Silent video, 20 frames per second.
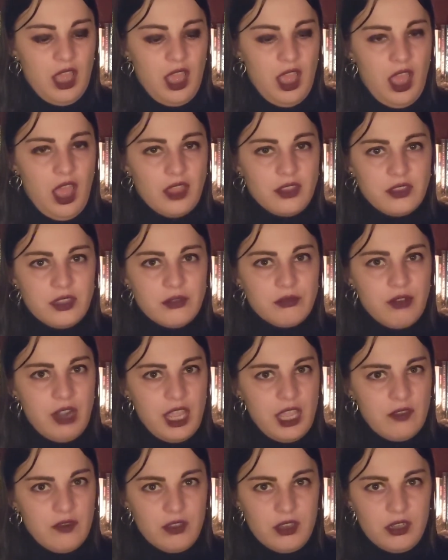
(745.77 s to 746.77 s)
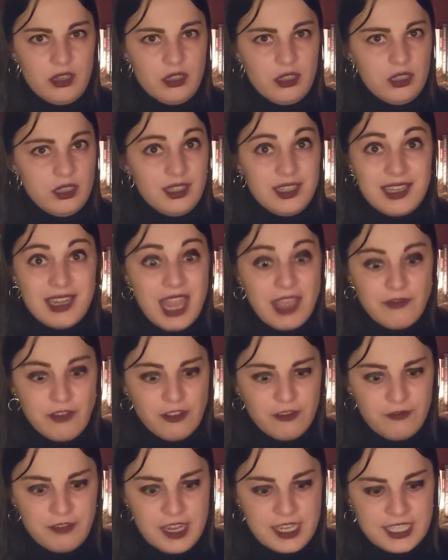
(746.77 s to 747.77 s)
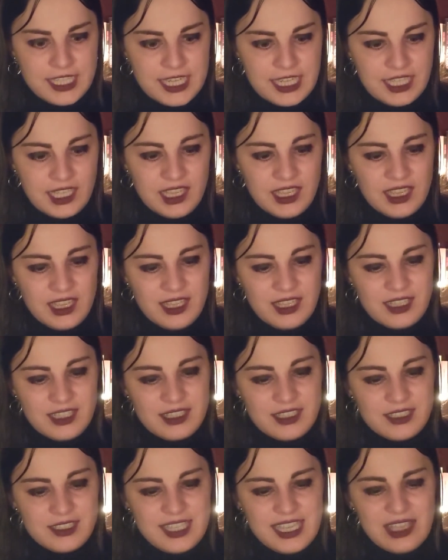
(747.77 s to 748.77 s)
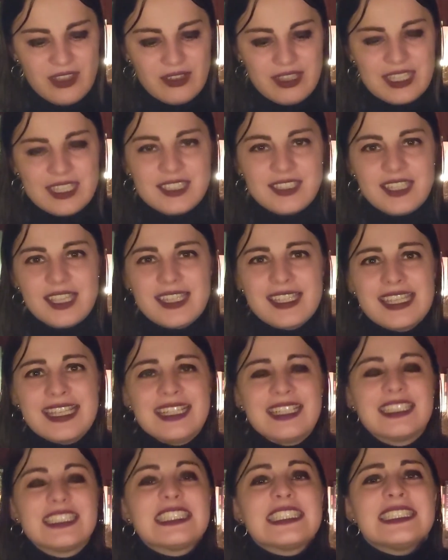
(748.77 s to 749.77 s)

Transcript: And the raven, never flitting, still is sitting